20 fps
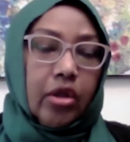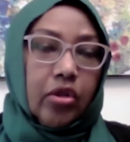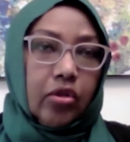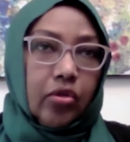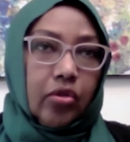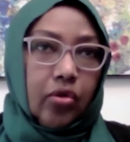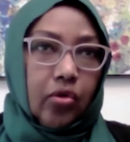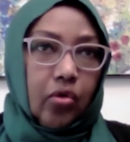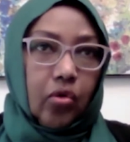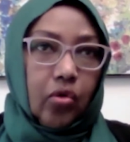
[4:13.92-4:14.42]

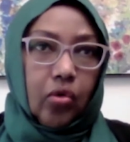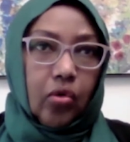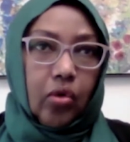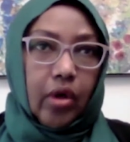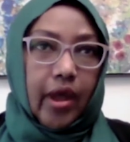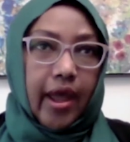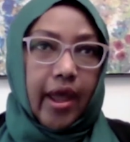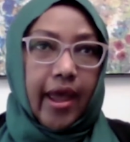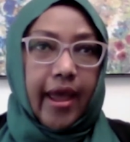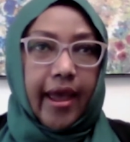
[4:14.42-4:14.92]
to
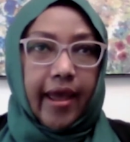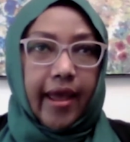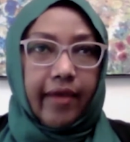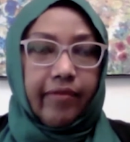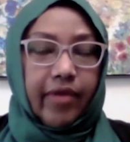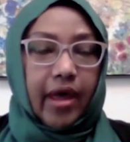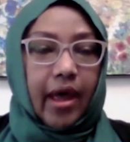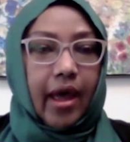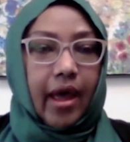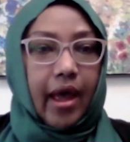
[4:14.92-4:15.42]
have
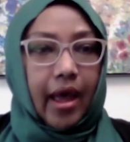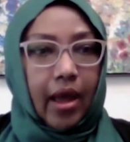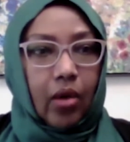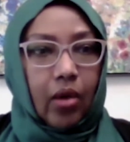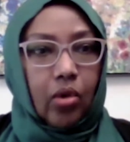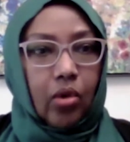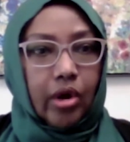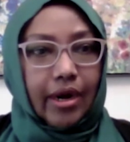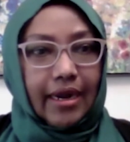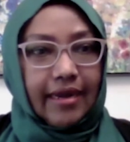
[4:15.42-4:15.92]

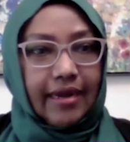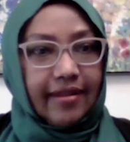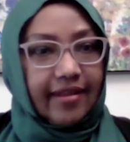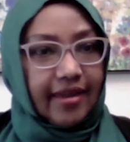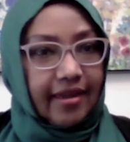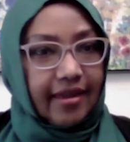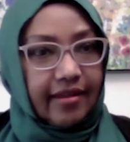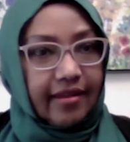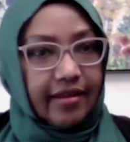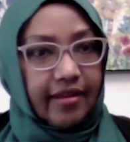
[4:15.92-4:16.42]
our
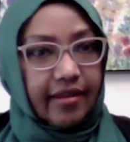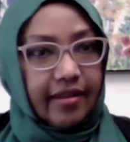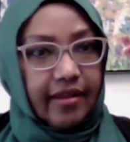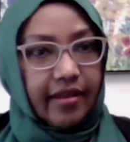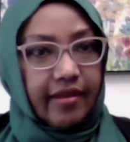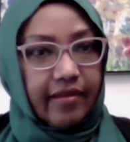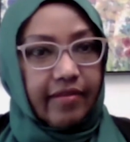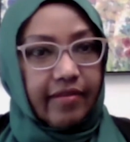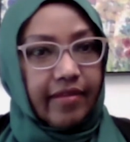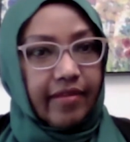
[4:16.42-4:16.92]

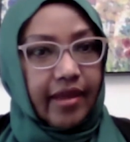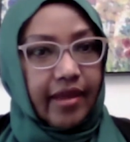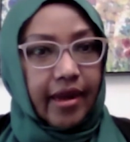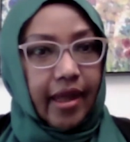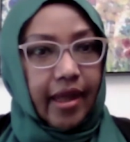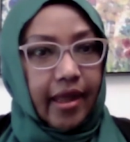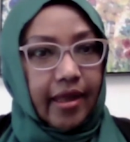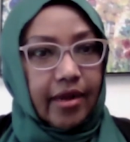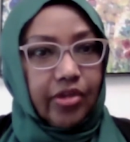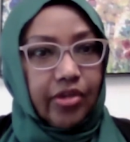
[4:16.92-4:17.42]
identities and
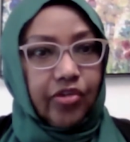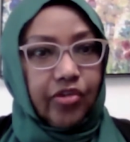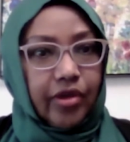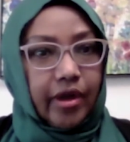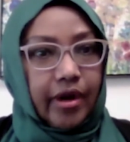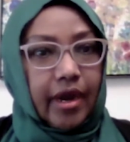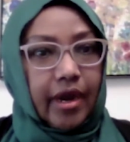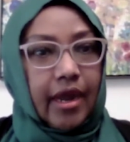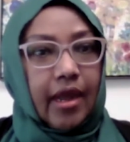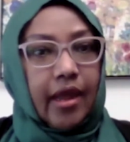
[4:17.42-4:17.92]

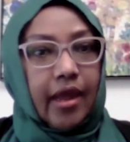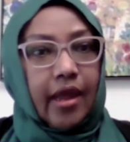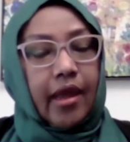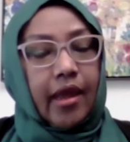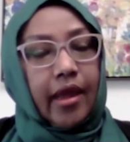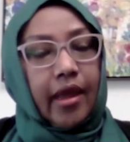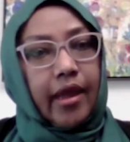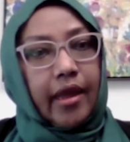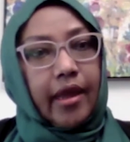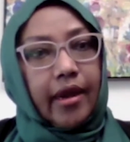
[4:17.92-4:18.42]
culture
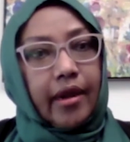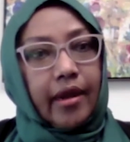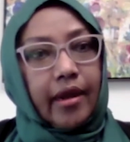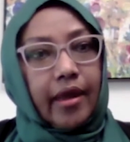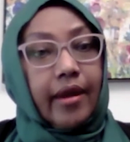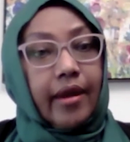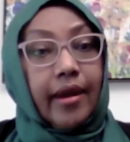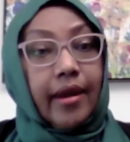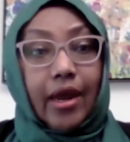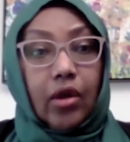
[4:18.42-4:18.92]

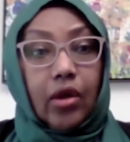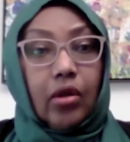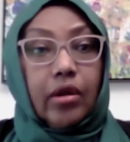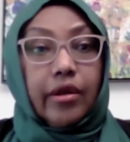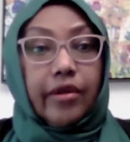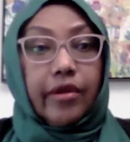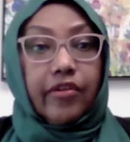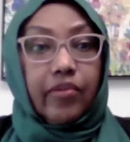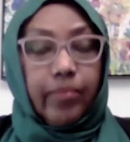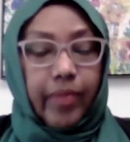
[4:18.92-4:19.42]
and not only
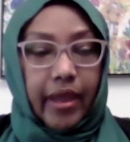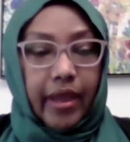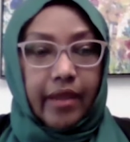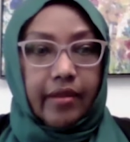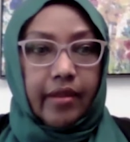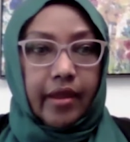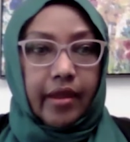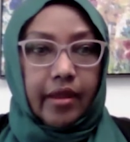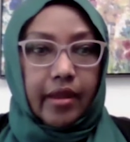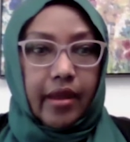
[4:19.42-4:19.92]

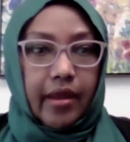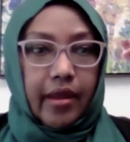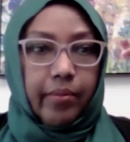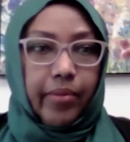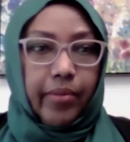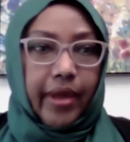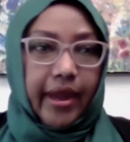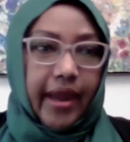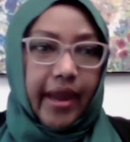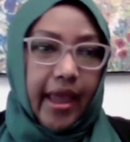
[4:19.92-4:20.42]
respected,
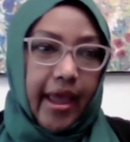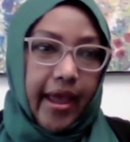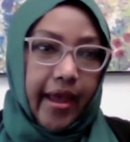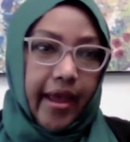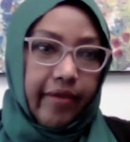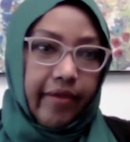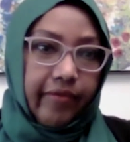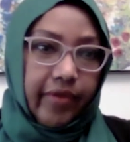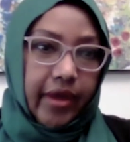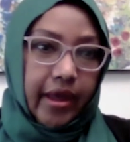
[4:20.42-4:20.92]
but
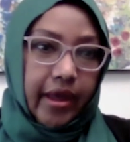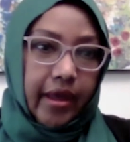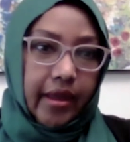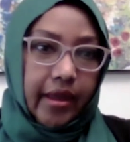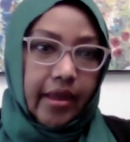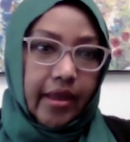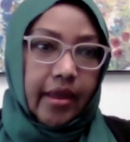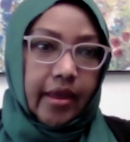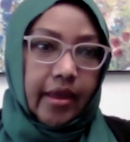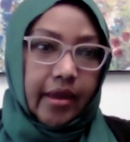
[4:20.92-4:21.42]
have
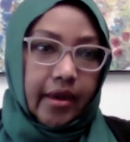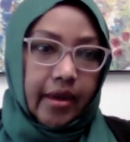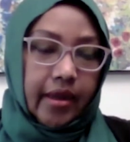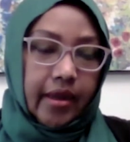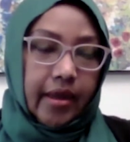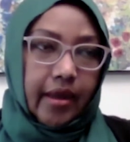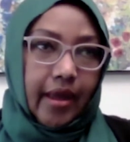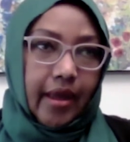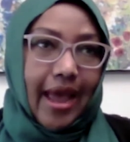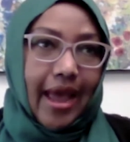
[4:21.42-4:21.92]

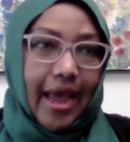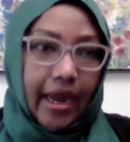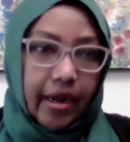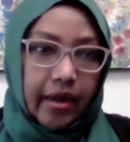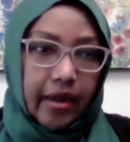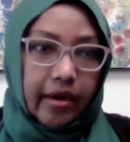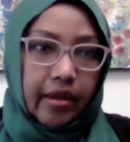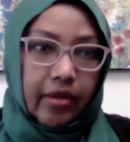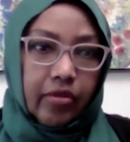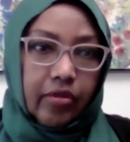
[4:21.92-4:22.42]

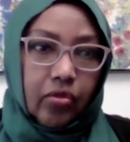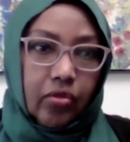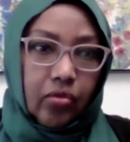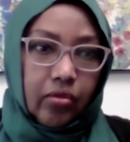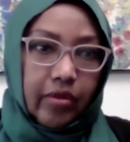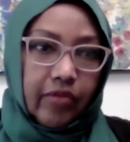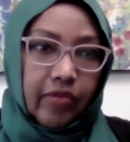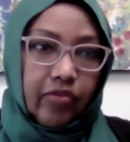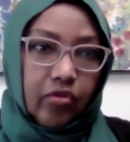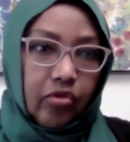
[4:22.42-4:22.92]
added into
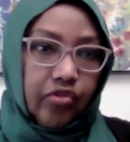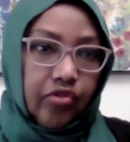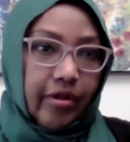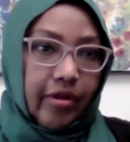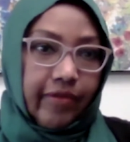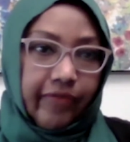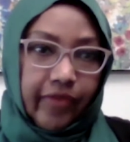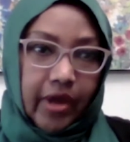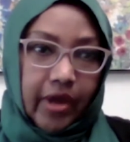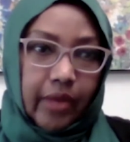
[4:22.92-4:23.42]
the social
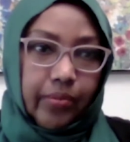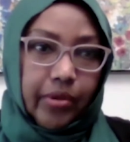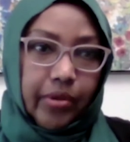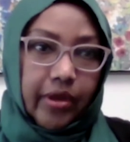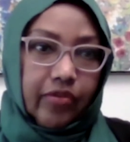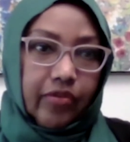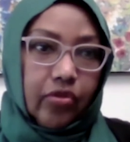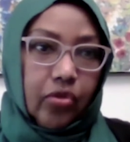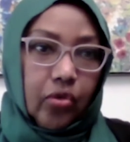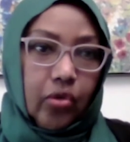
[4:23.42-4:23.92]

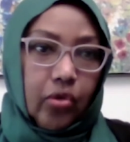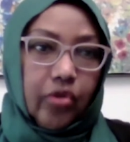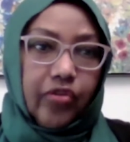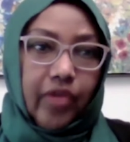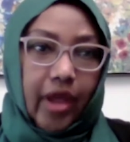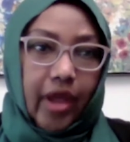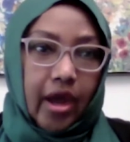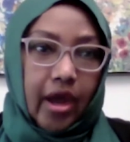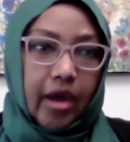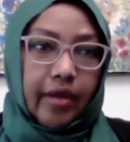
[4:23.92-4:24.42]
fabrics. Those
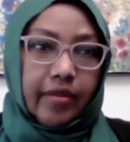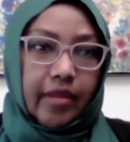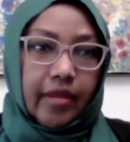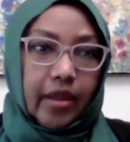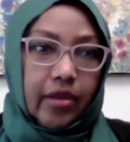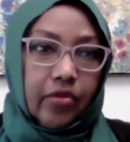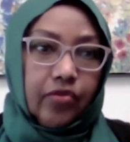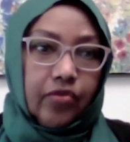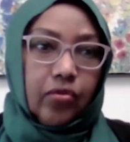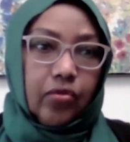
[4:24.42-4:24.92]
are
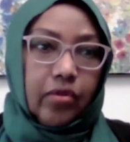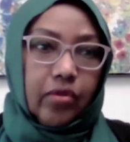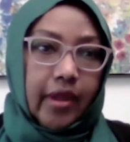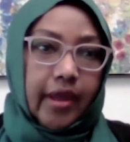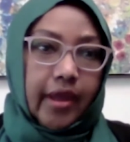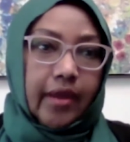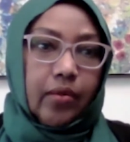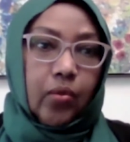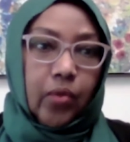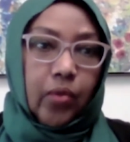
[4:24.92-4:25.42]
the issues
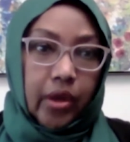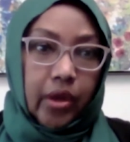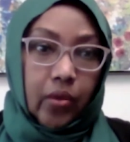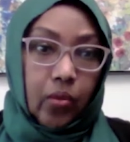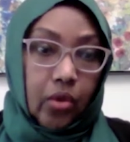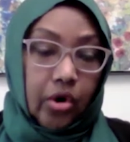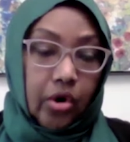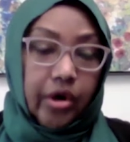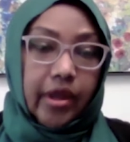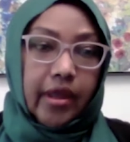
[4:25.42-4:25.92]
that we are
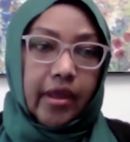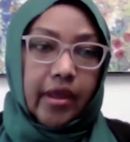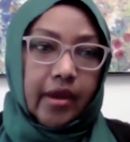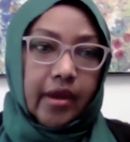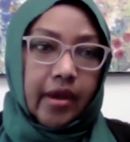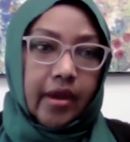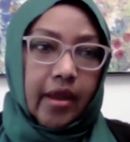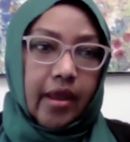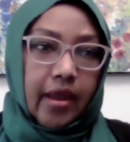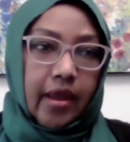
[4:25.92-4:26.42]

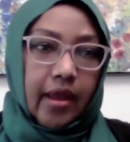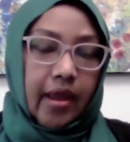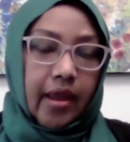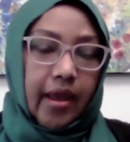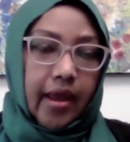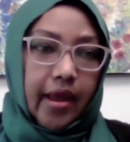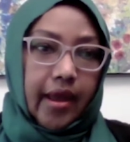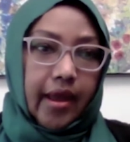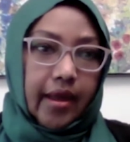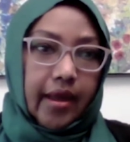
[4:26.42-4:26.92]
working.
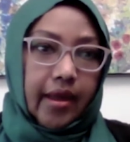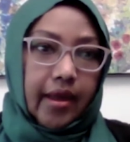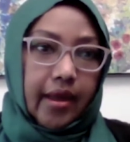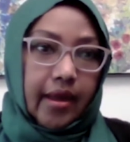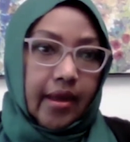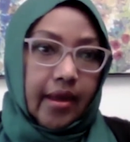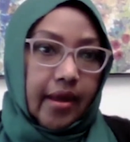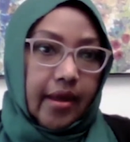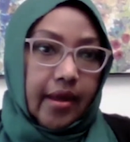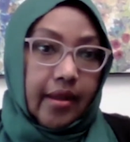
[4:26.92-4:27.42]

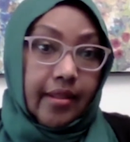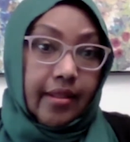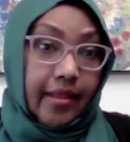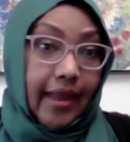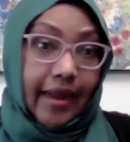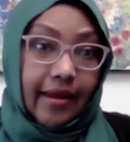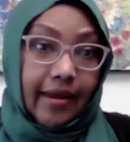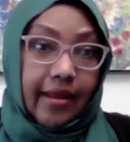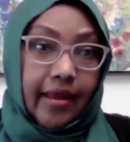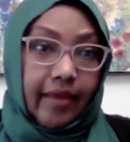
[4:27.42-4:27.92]

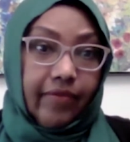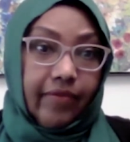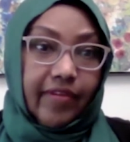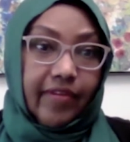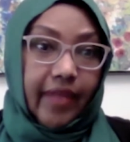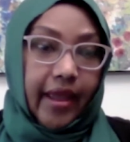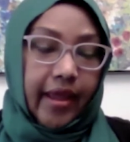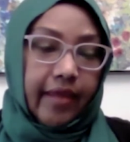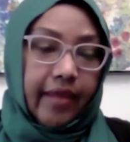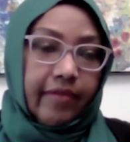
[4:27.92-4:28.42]
That gives
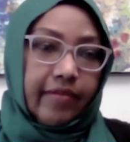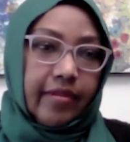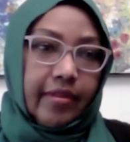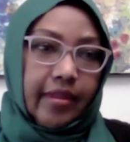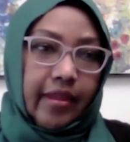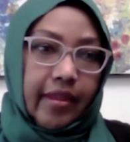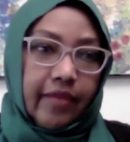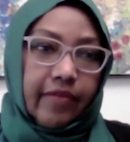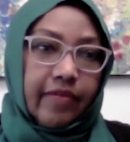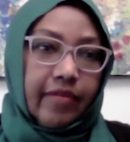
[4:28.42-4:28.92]
us
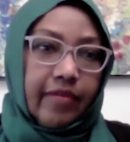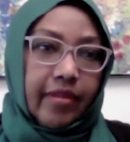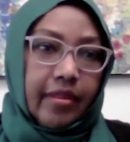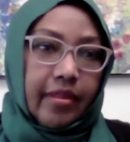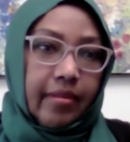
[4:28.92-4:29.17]
this